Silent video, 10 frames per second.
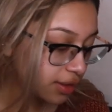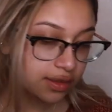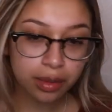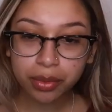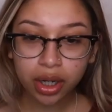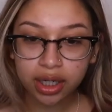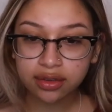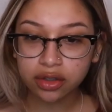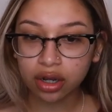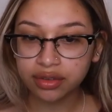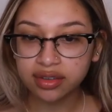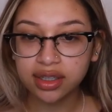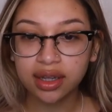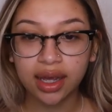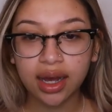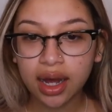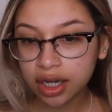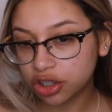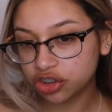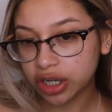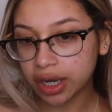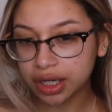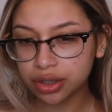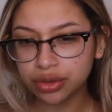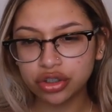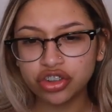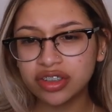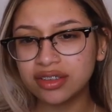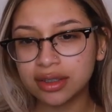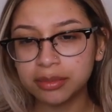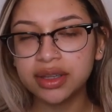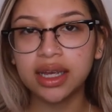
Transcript: Some products, obviously, like eyeshadow, there's just some